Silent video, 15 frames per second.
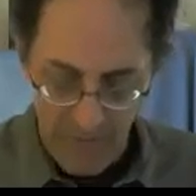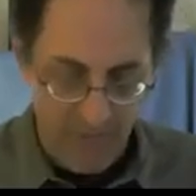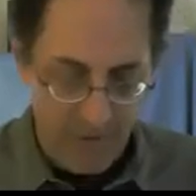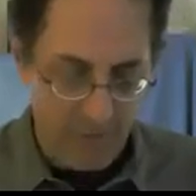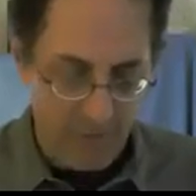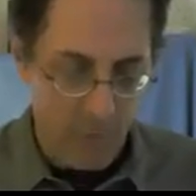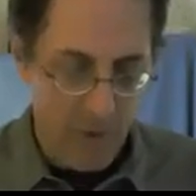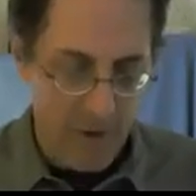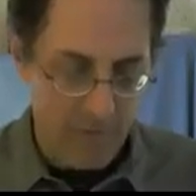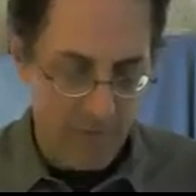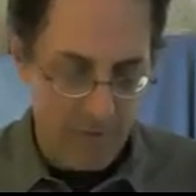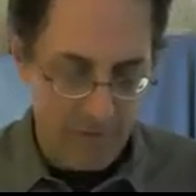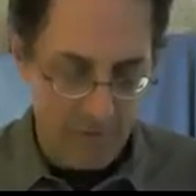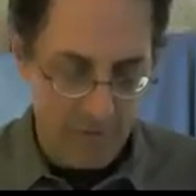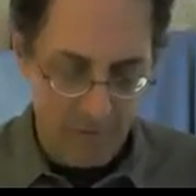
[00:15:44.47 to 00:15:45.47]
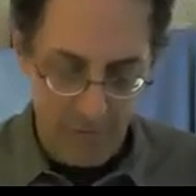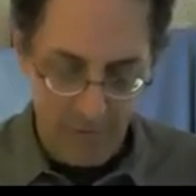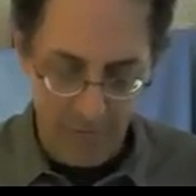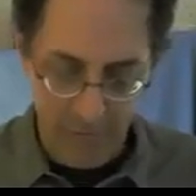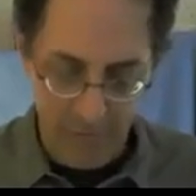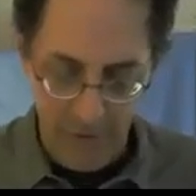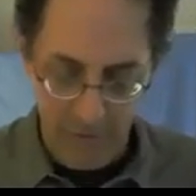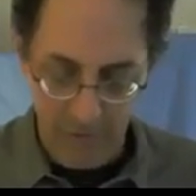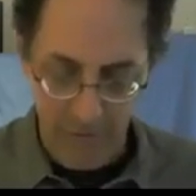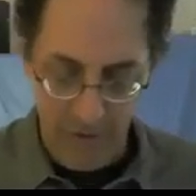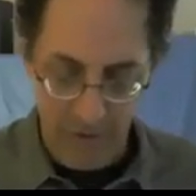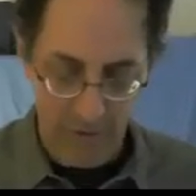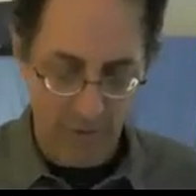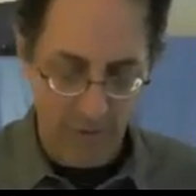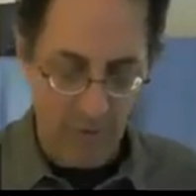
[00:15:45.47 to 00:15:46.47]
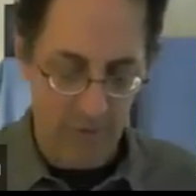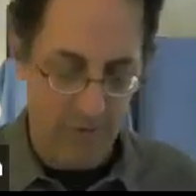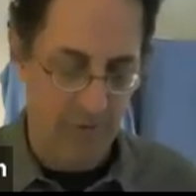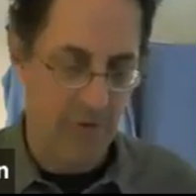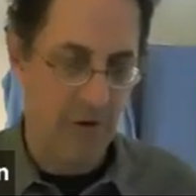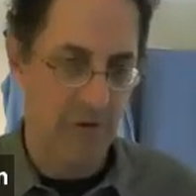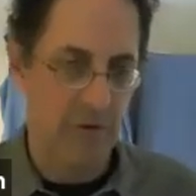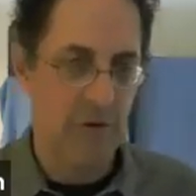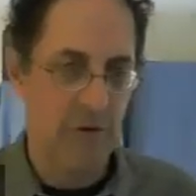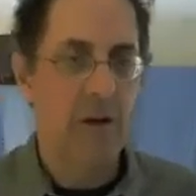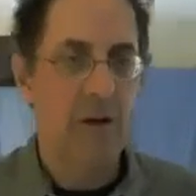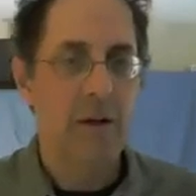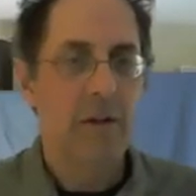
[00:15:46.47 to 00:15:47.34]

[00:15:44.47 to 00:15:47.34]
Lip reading: this wavy sort of sinusoidal structure.